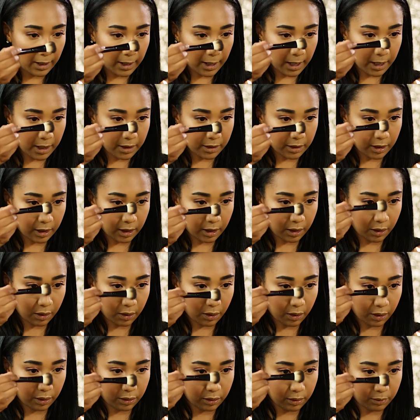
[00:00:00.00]
And then
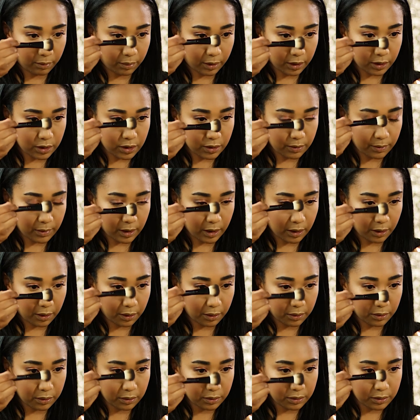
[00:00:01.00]
on the bridge of my
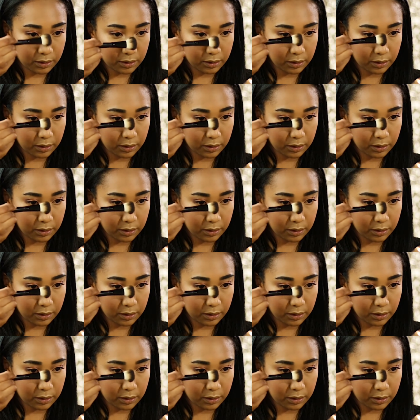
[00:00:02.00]
nose.